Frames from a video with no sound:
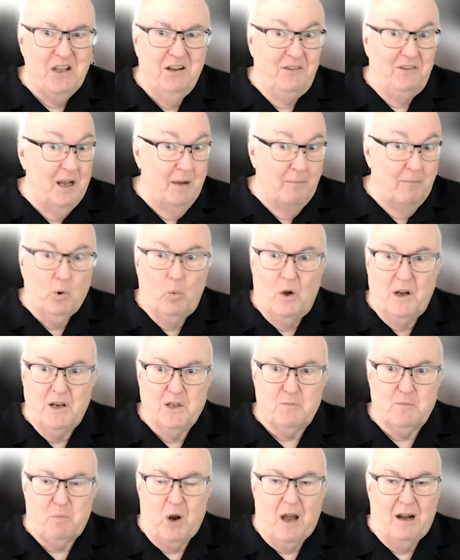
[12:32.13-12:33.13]
Number one
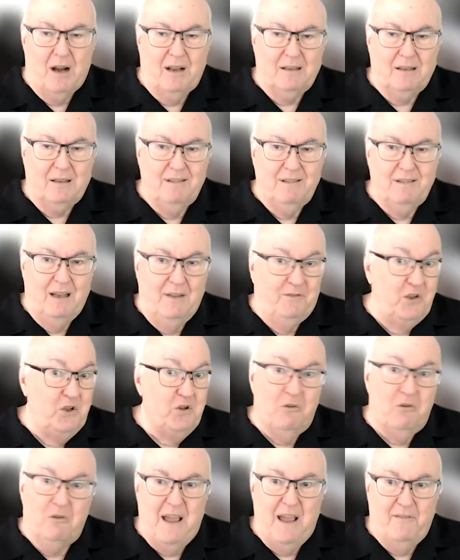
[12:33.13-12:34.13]
is product. If you
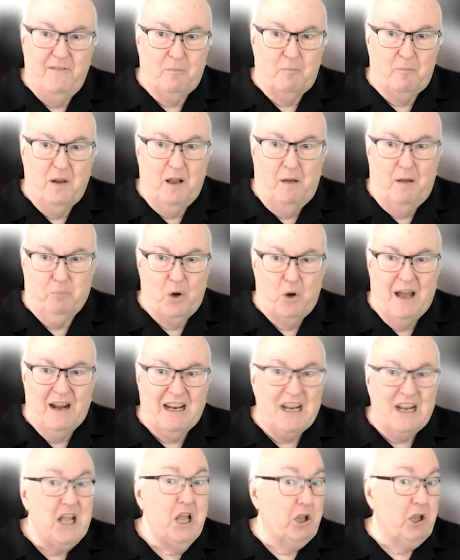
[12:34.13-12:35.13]
don't have a
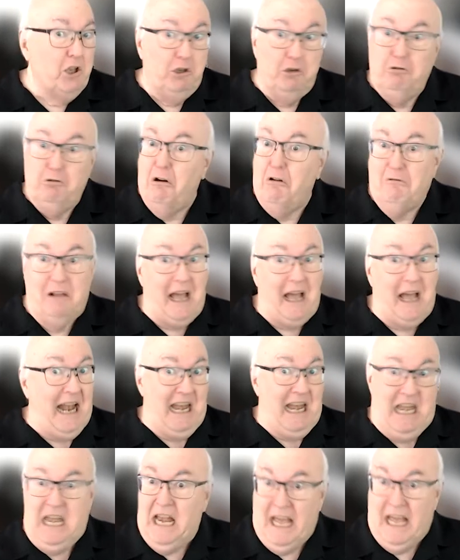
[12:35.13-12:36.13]
product, you don't
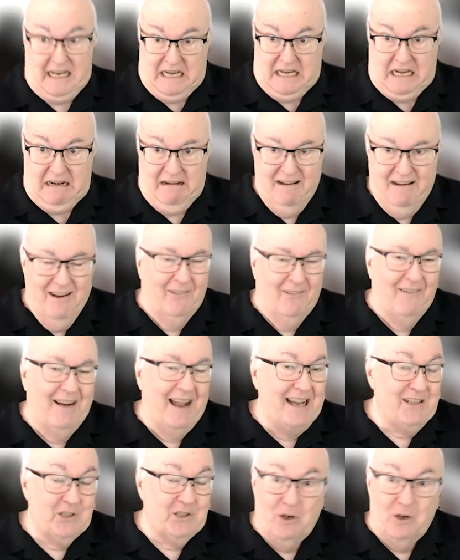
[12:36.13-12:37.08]
got nothing, right?